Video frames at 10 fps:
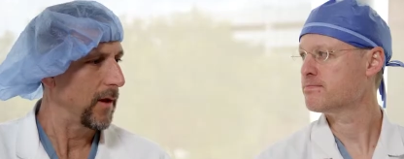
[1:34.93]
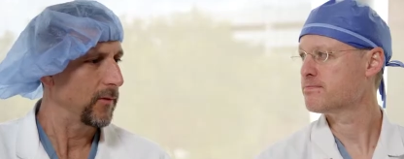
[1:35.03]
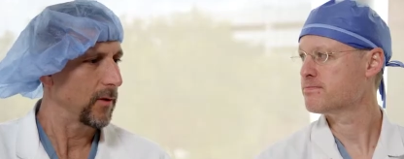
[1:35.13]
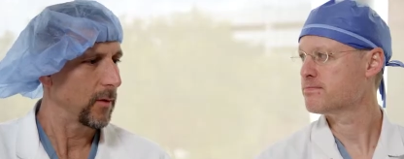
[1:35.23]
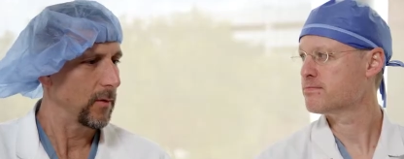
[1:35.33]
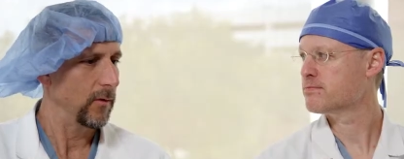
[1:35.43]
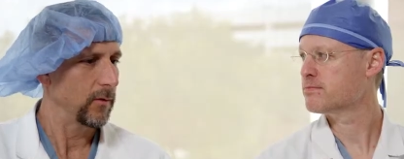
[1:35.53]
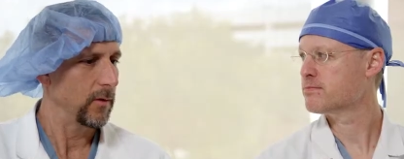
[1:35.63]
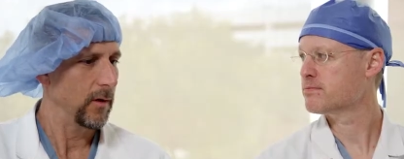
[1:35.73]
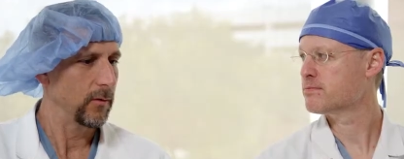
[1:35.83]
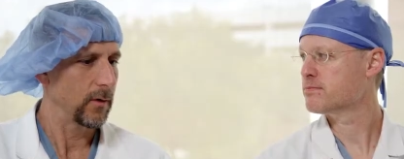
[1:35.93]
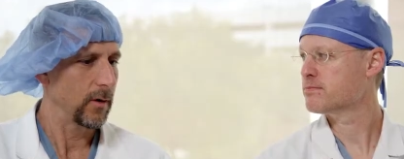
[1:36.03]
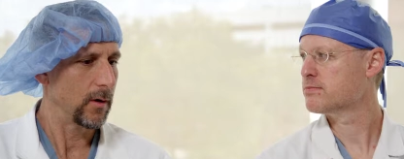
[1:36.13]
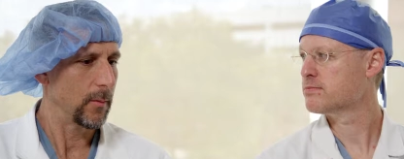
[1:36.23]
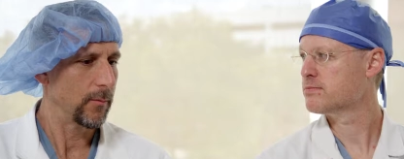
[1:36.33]
Speaker 1: basically these, these
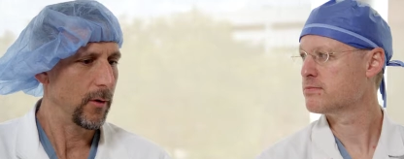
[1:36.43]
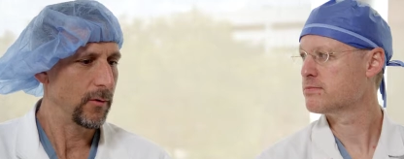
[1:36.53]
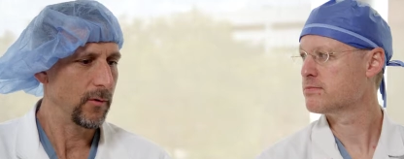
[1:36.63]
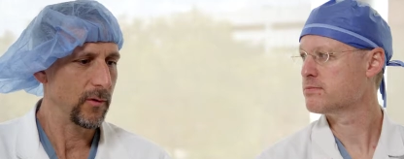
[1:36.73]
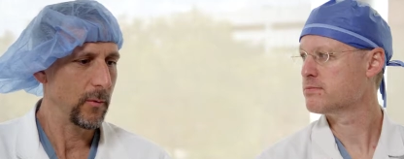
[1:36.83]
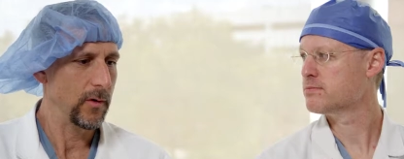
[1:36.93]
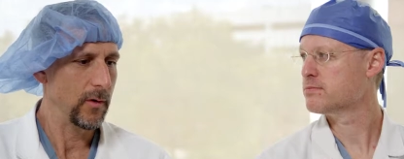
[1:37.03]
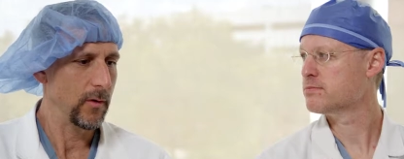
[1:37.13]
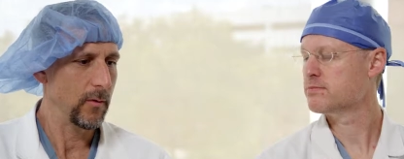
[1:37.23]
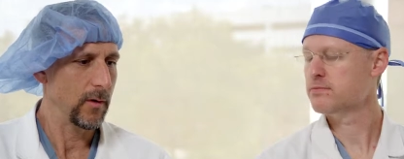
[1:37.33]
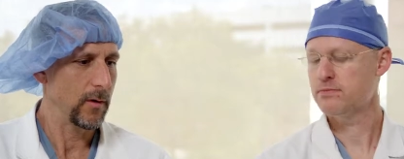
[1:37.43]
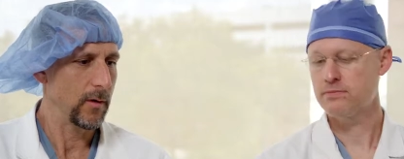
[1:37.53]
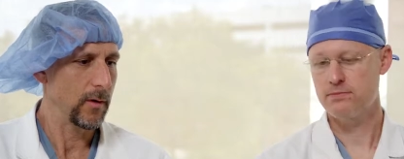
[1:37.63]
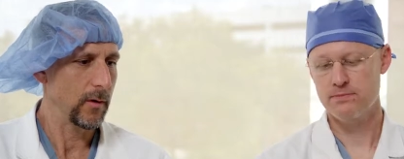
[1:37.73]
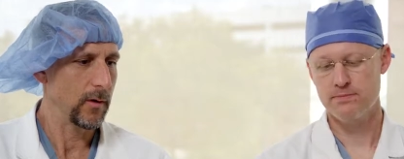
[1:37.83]
are approaches that we do. They're,
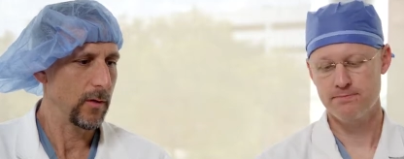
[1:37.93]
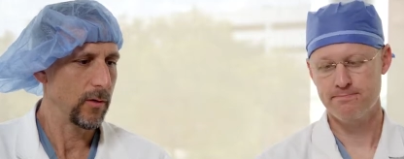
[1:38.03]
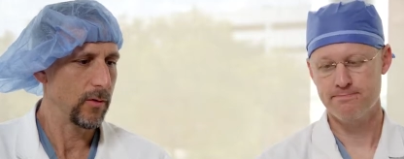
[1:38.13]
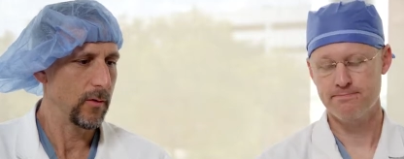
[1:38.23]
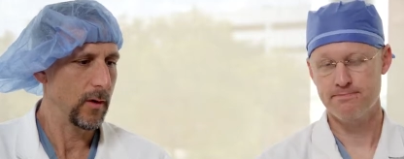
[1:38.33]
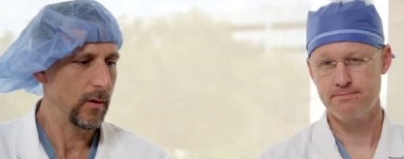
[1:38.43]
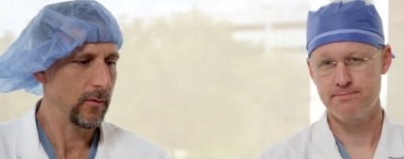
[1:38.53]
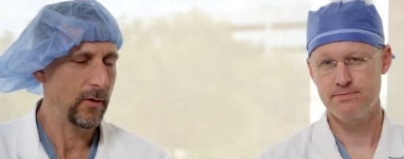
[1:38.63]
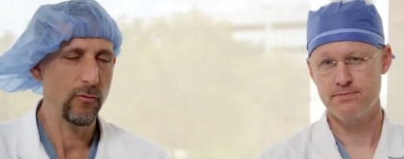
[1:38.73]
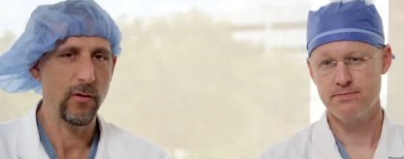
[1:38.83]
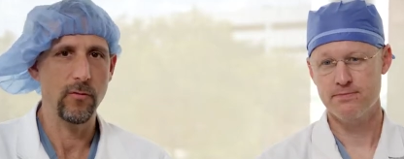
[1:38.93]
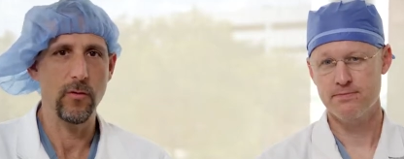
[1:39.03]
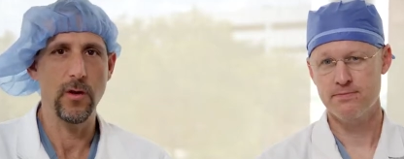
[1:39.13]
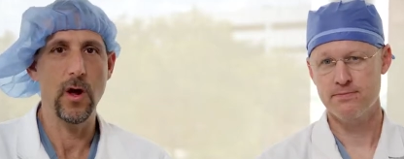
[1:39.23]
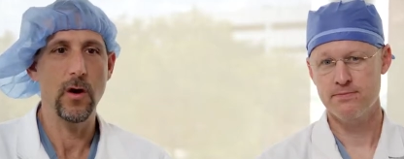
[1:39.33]
they're all done uh, essentially
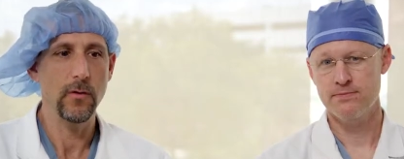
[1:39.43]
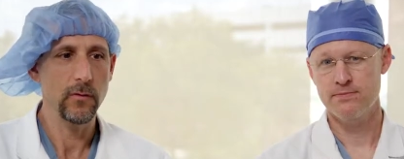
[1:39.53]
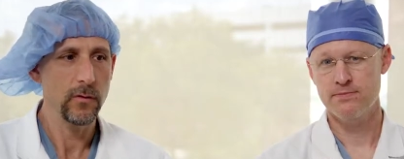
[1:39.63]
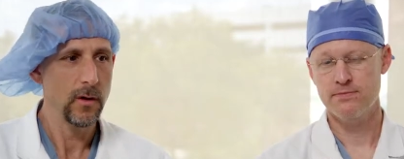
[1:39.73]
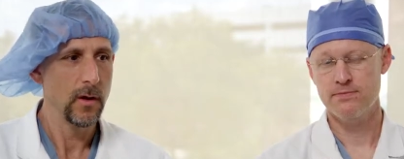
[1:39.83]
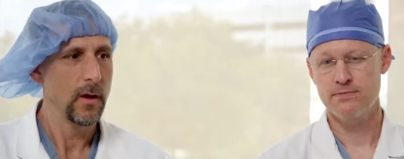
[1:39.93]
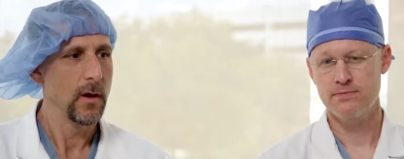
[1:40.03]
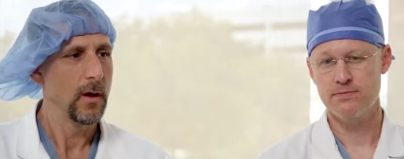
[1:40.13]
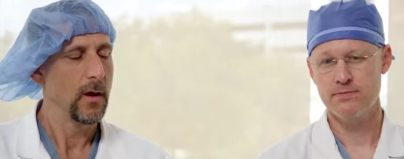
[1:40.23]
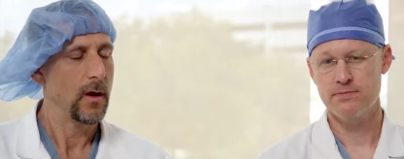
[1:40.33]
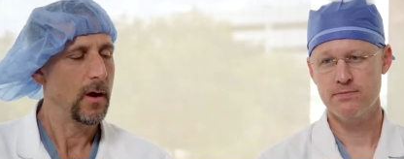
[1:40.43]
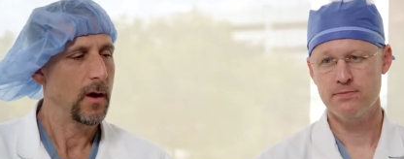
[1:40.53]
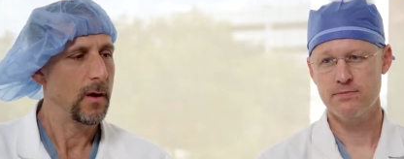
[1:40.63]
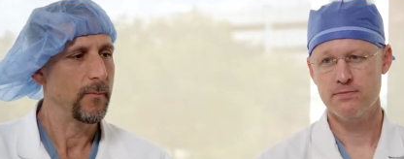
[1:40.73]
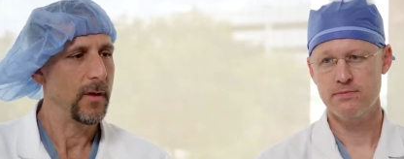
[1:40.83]
through the nose.
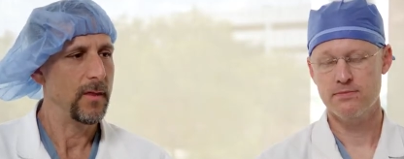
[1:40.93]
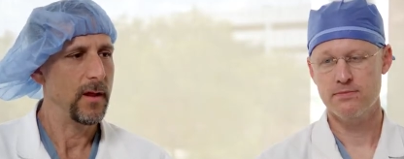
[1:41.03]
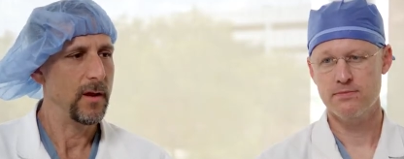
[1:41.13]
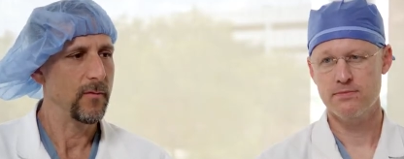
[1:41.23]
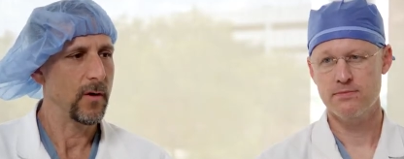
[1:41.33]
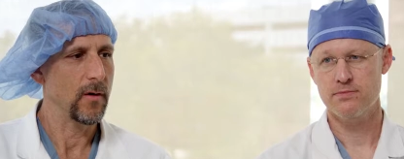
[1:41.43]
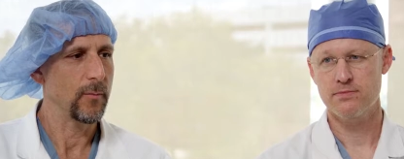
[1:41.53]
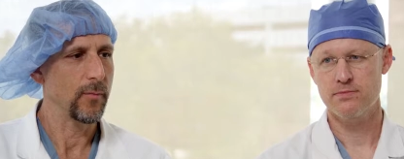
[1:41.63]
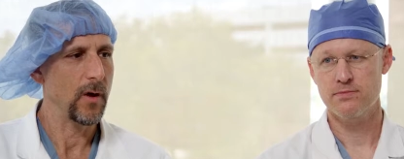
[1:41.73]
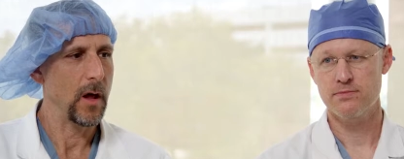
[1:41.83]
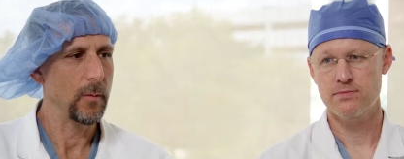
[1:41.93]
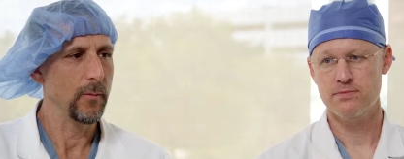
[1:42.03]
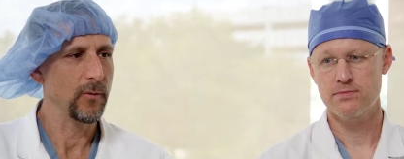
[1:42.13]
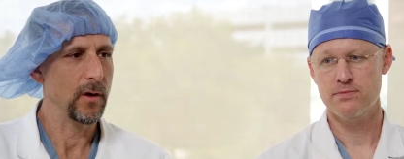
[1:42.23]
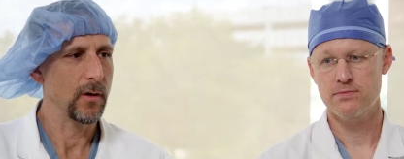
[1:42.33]
Um, and they involve
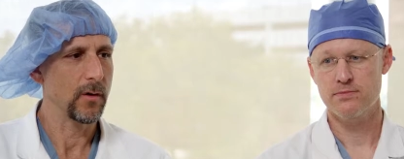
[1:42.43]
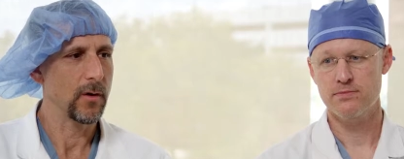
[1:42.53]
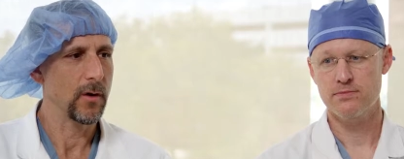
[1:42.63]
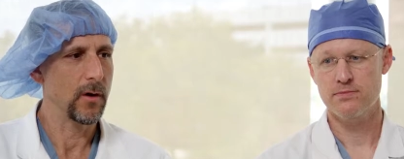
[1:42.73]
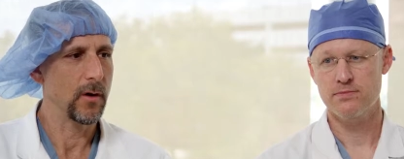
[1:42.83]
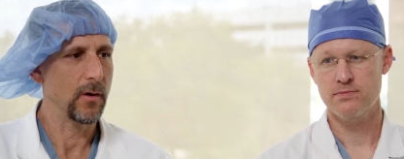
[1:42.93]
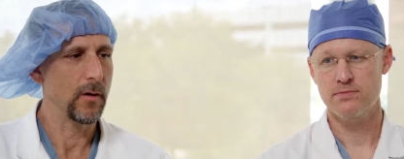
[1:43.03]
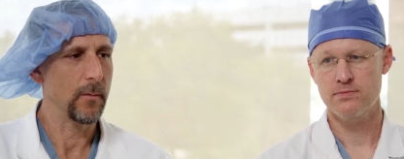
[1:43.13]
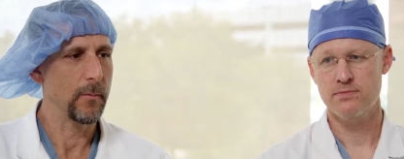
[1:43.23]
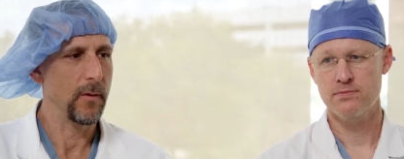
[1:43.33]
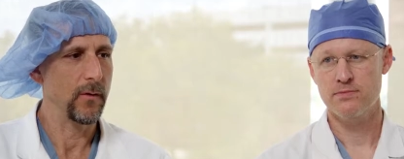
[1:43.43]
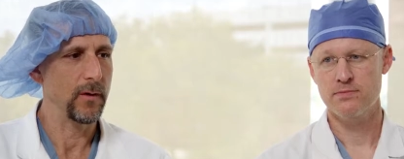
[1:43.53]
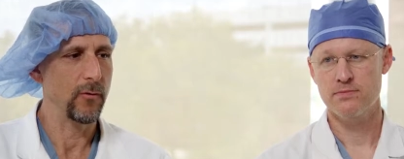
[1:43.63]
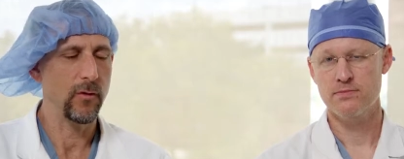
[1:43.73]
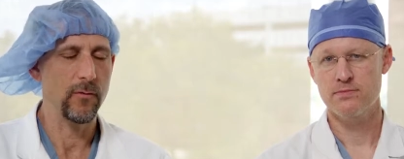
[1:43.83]
problems that occur
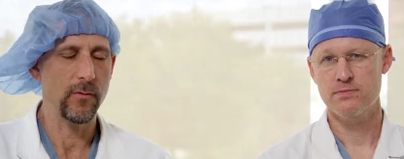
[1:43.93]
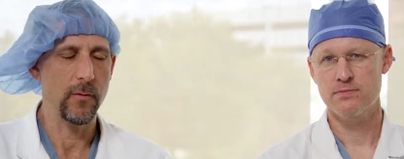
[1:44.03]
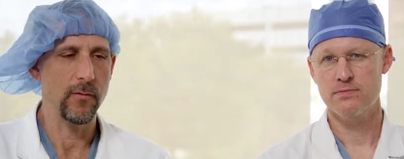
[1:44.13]
essentially from